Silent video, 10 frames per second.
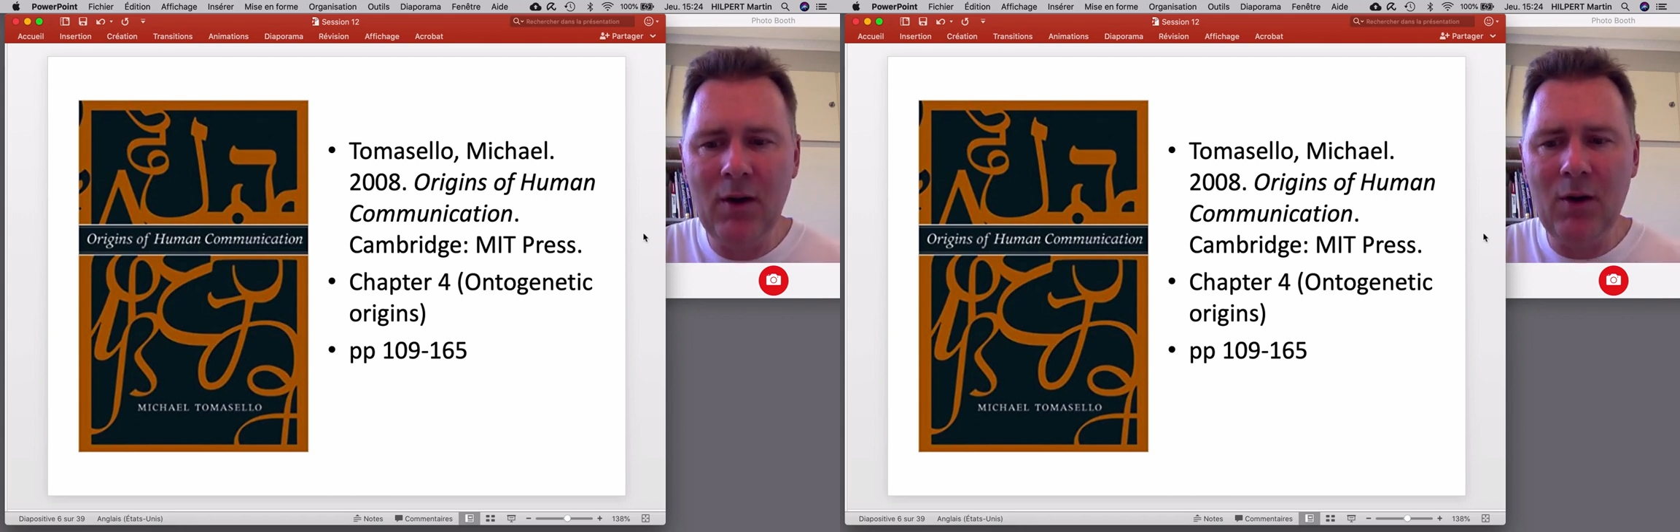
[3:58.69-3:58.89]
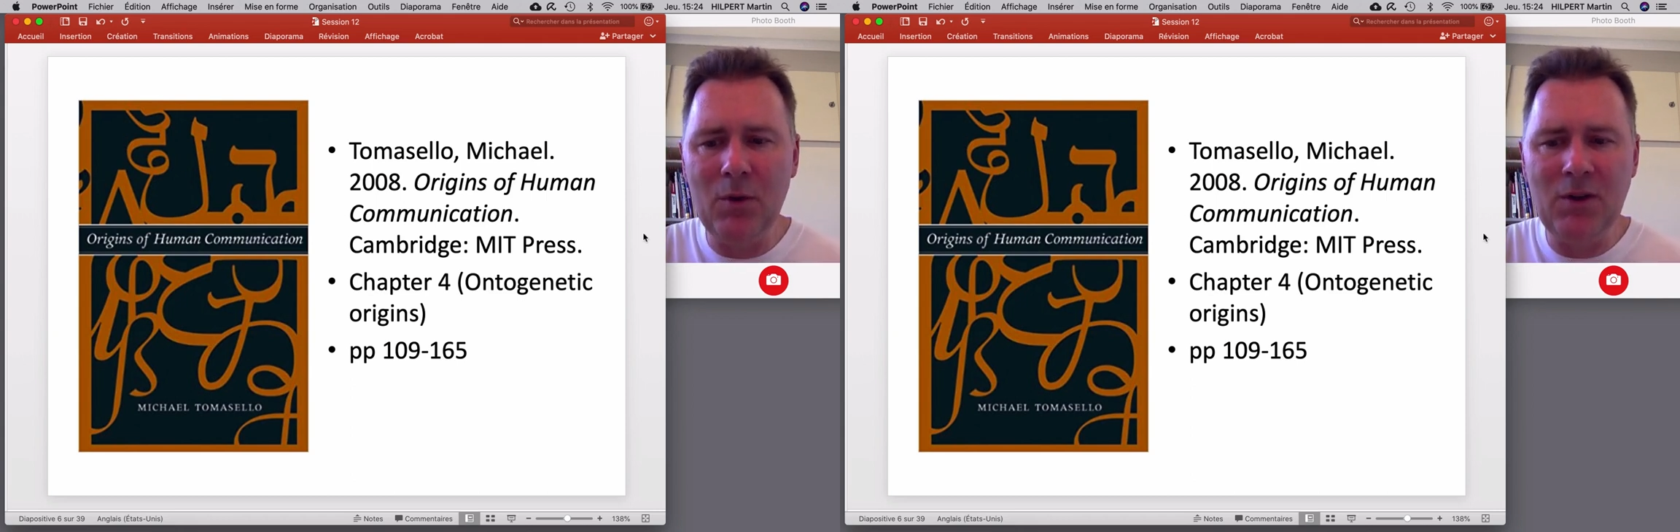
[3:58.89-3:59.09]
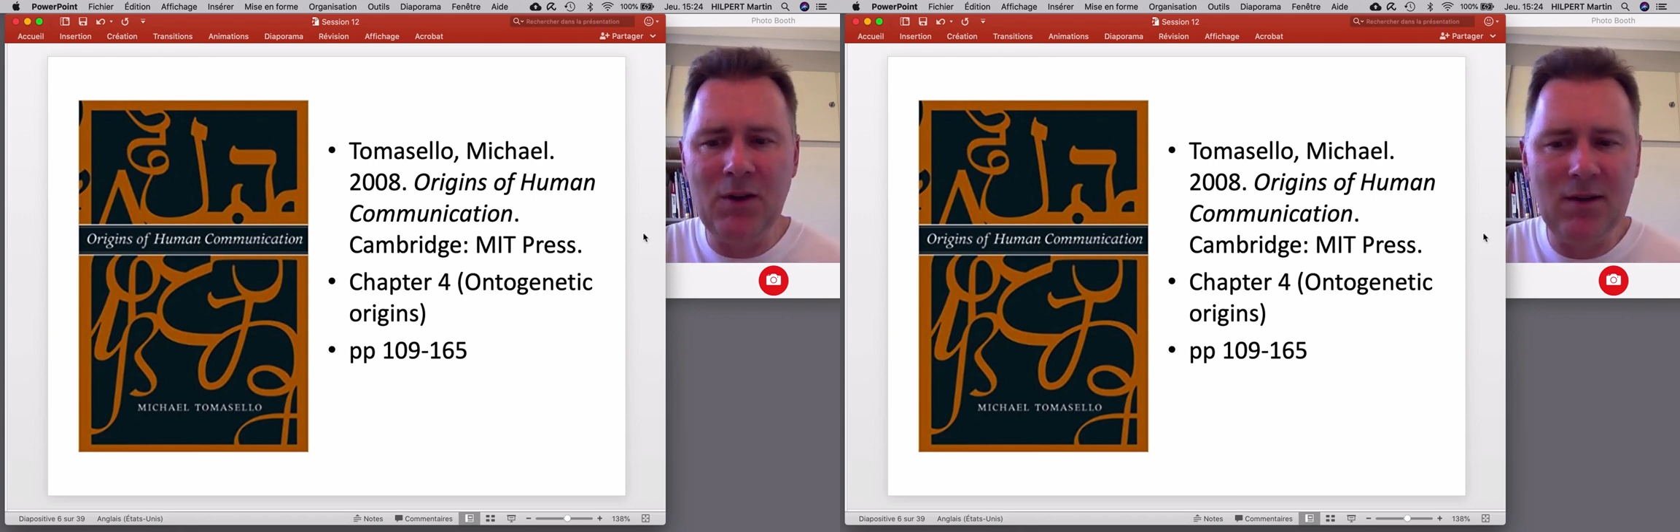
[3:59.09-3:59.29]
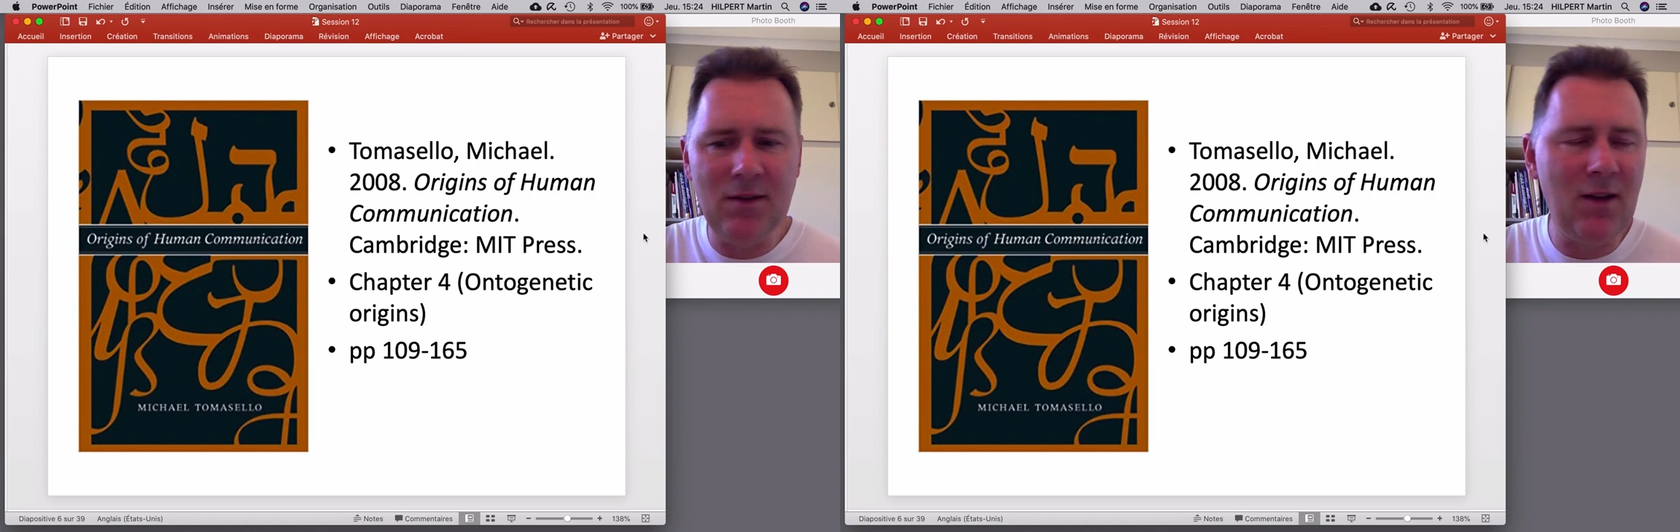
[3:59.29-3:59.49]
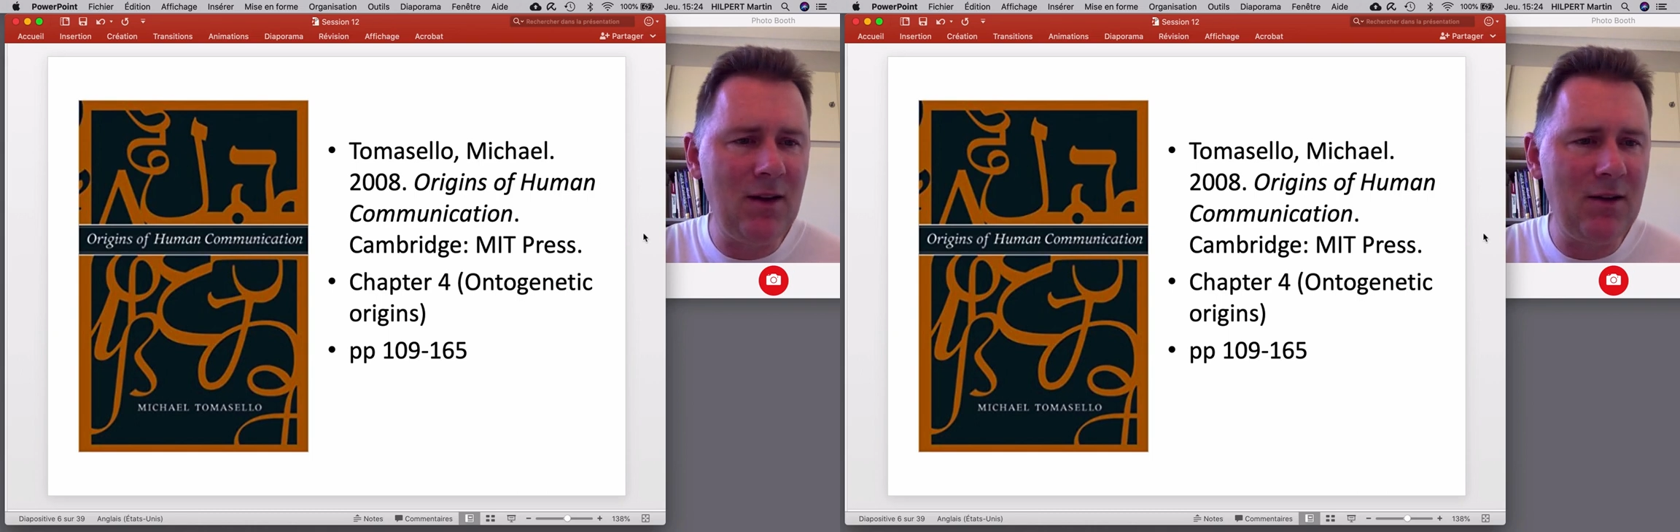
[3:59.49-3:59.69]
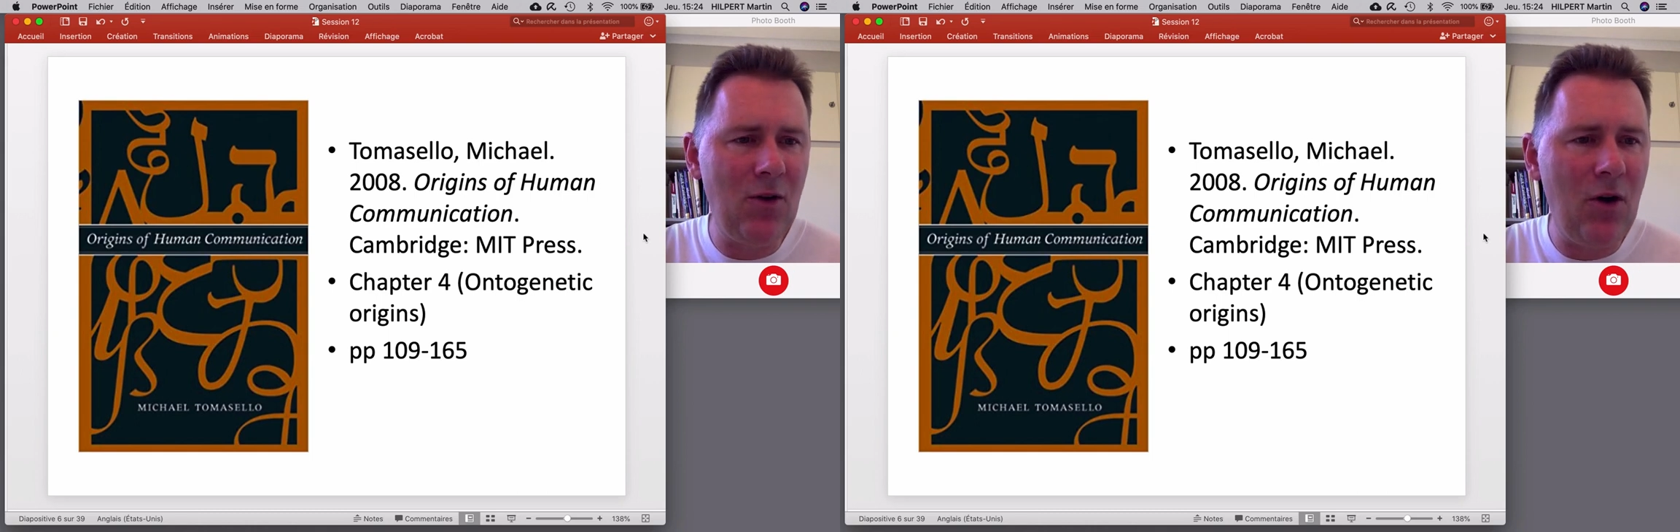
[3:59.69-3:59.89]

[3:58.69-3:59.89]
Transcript: which has the title